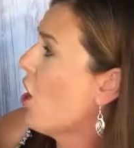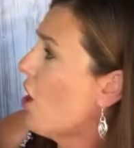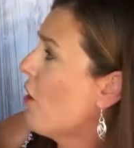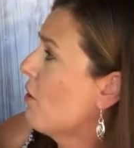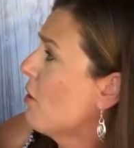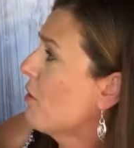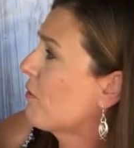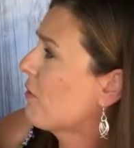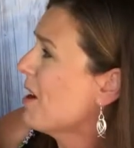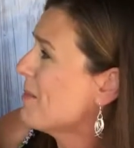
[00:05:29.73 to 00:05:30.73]
all
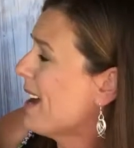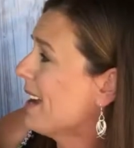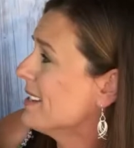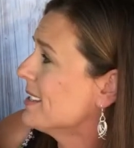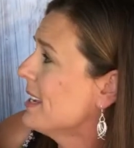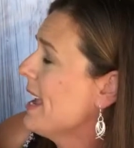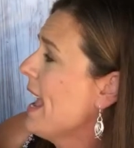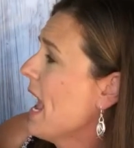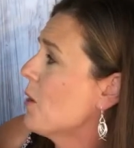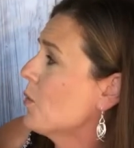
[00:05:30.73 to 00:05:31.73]
from us.
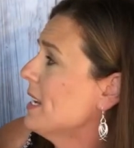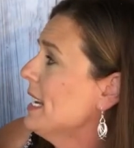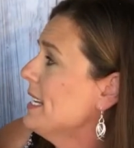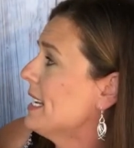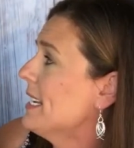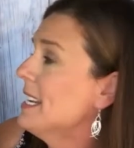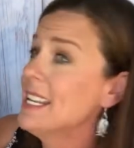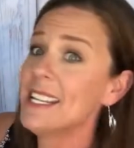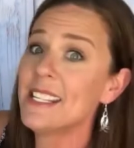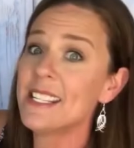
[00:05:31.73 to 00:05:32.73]
And when he did,
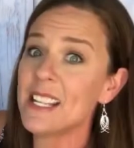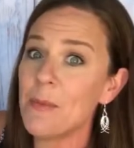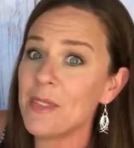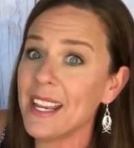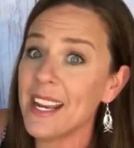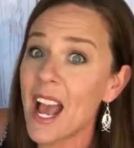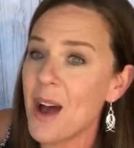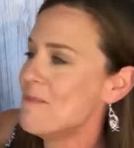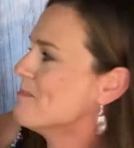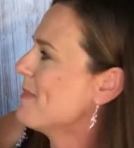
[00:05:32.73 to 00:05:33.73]
something
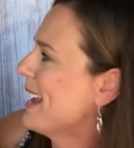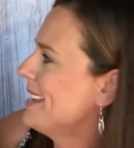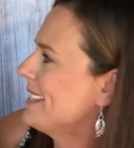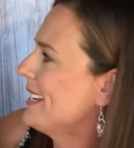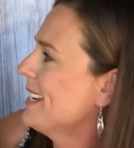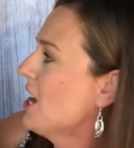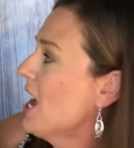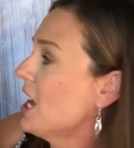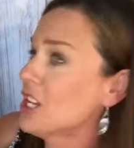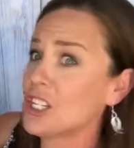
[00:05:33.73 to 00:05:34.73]
amazing,
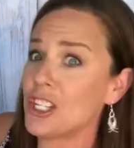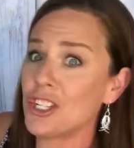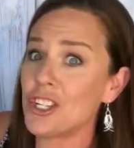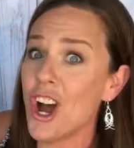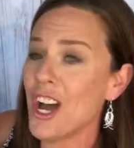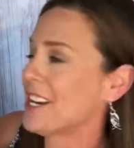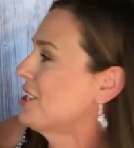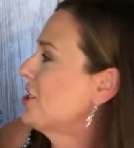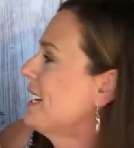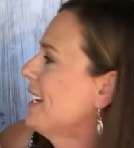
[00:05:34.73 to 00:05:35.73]

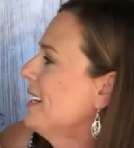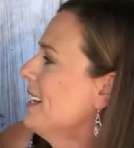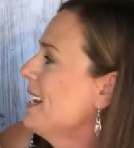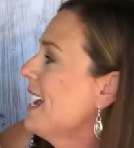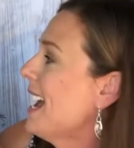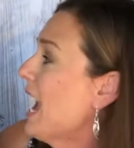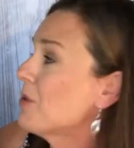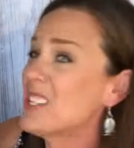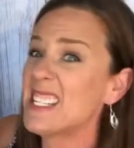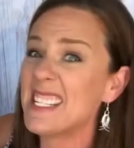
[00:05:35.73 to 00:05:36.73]
astonishing,
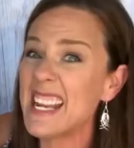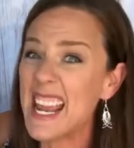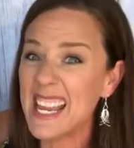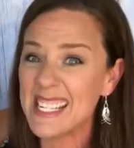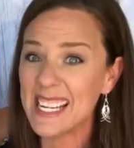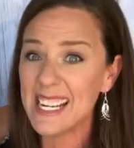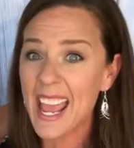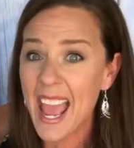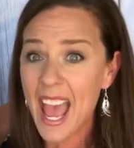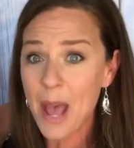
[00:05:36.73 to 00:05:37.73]
outstanding
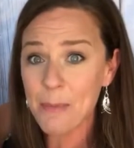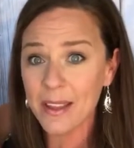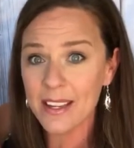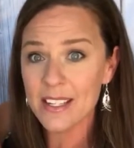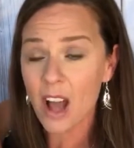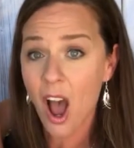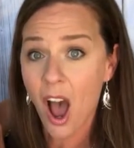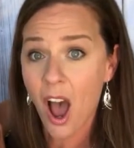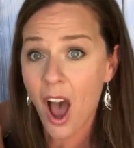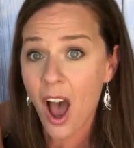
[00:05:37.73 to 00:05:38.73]
happened.
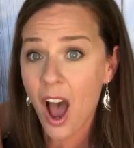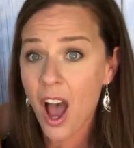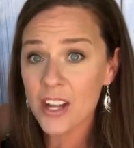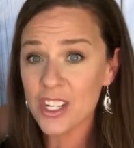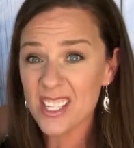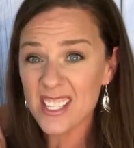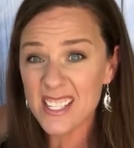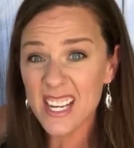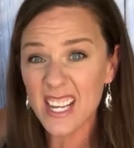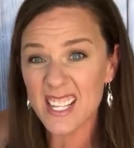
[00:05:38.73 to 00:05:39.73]
Jesus
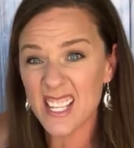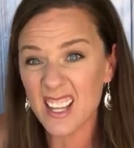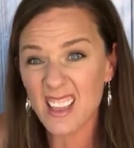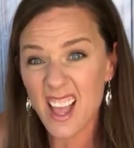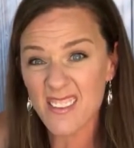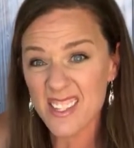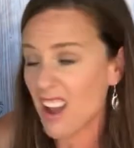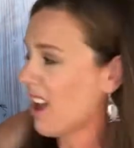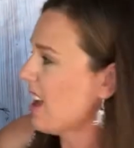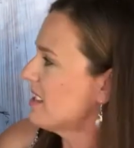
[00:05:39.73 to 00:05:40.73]
did it because he loves
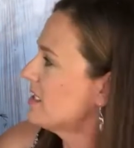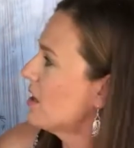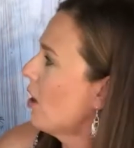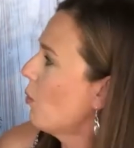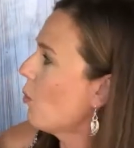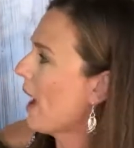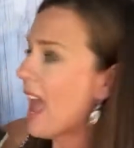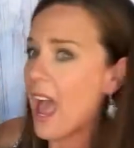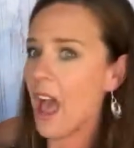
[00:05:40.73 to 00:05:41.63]
us. Wow.